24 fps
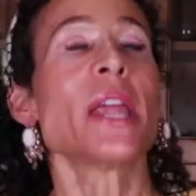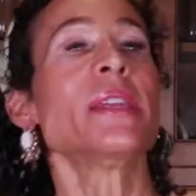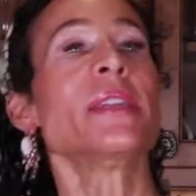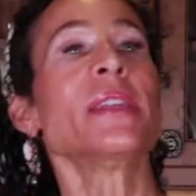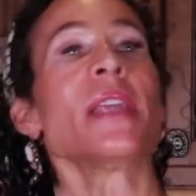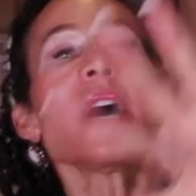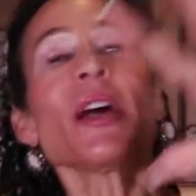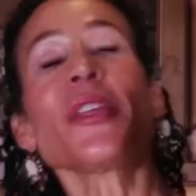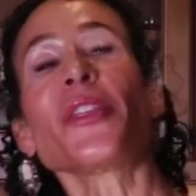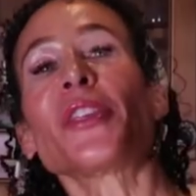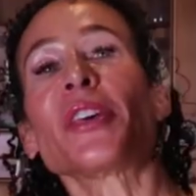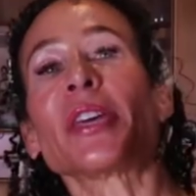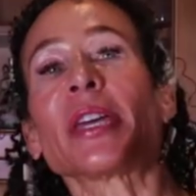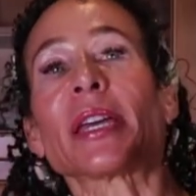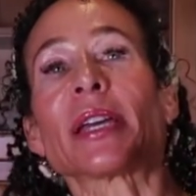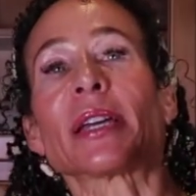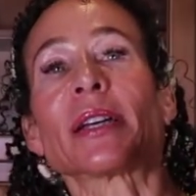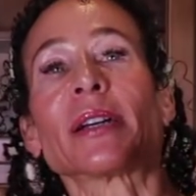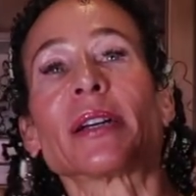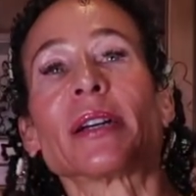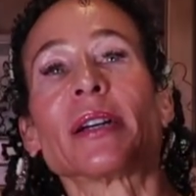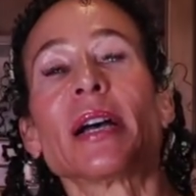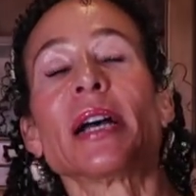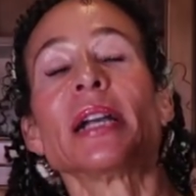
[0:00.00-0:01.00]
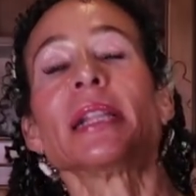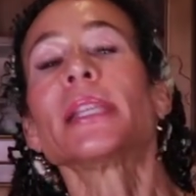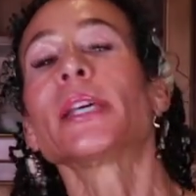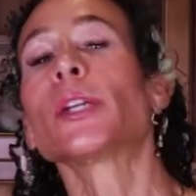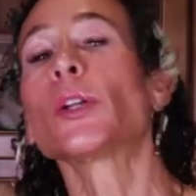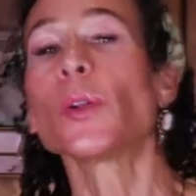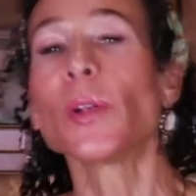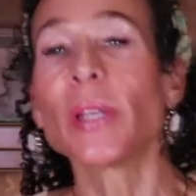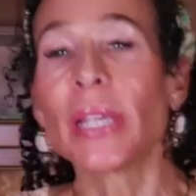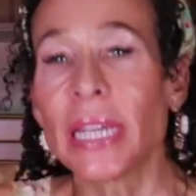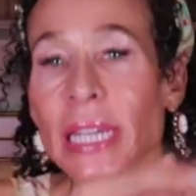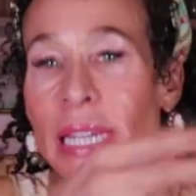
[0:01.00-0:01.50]
Nothing,
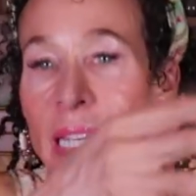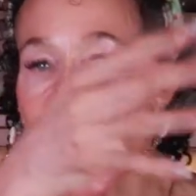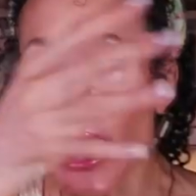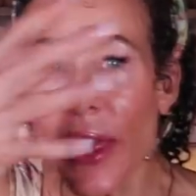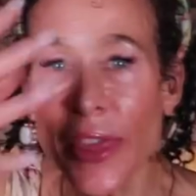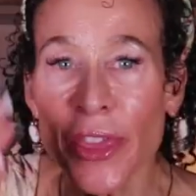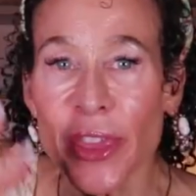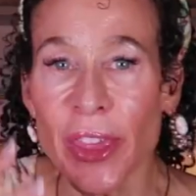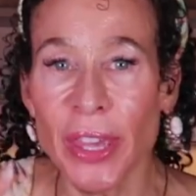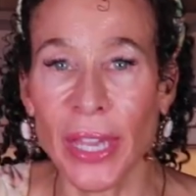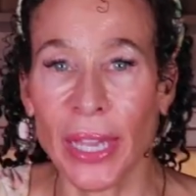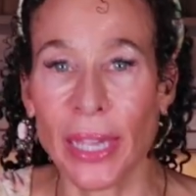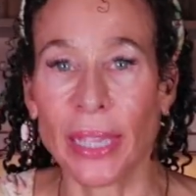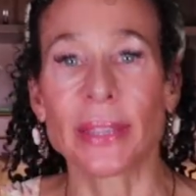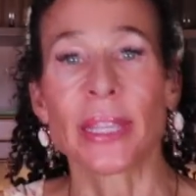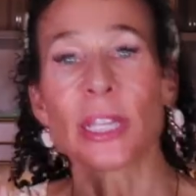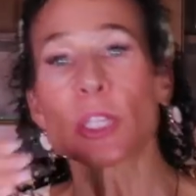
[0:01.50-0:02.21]
literally nothing